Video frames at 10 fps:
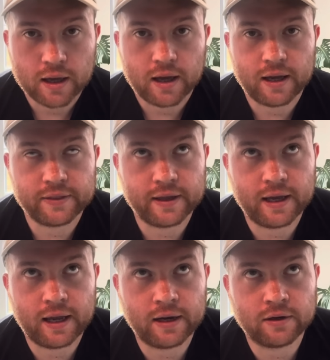And
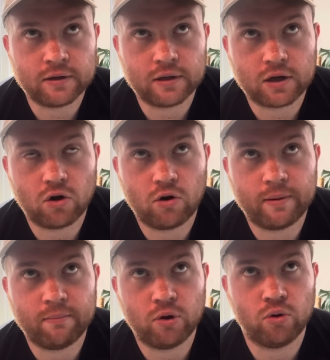then, I can't
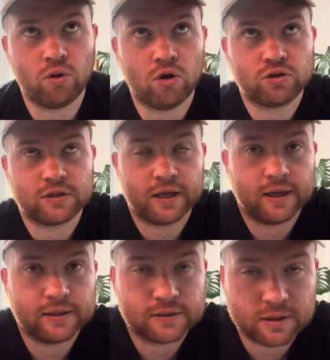remember who lost it,
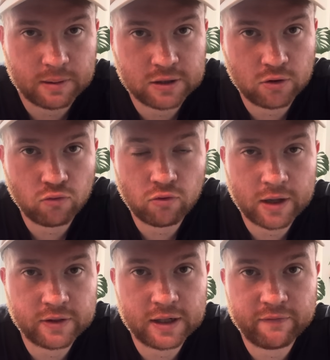and Semenyo
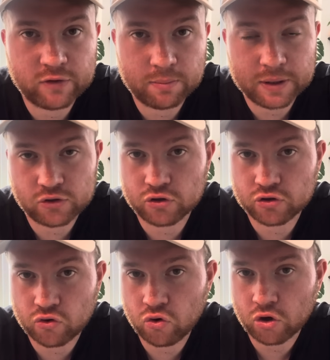ran the length of the pitch to
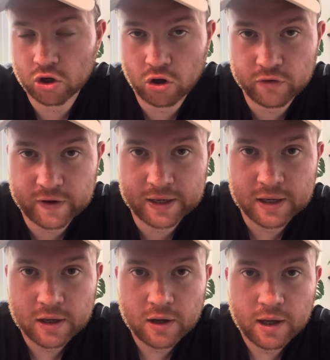score. Konate
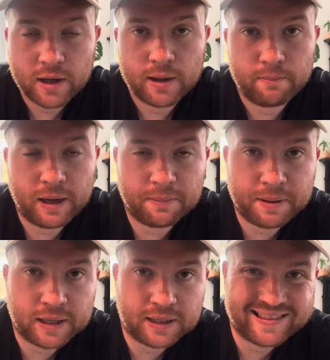
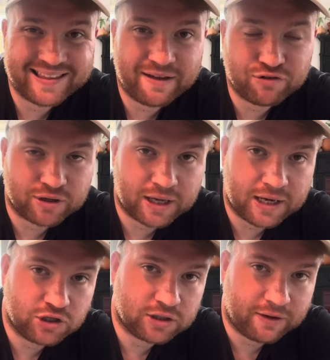backpedaling, never
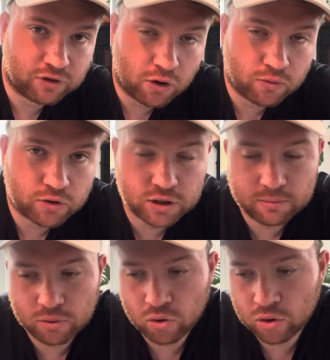engaging, never going to the
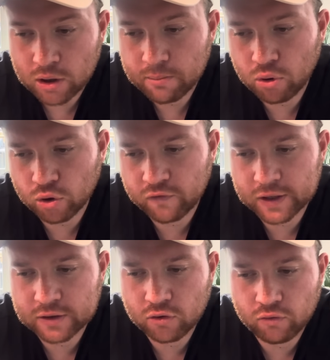ball, poor
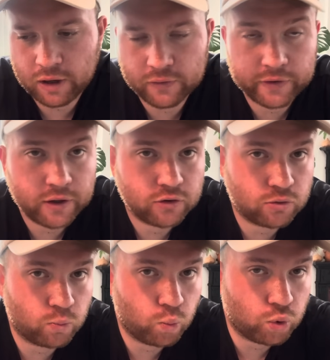defending all round.
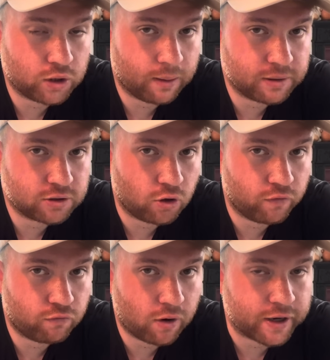Would that be solved
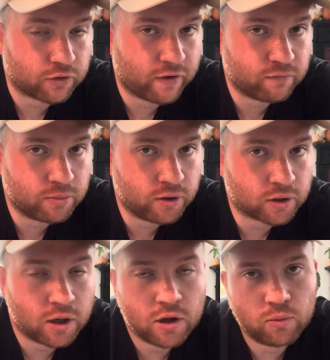with Ryan Gravenberch?
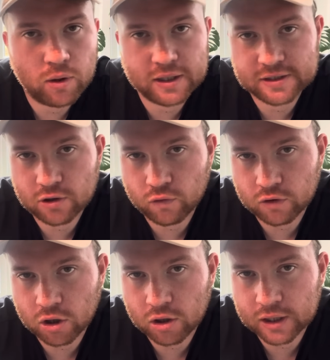Well, he solved a
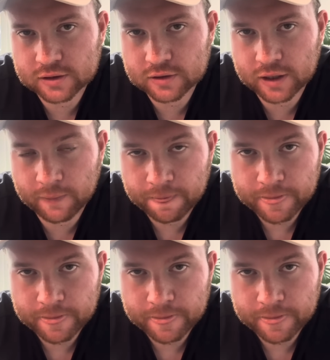lot last night.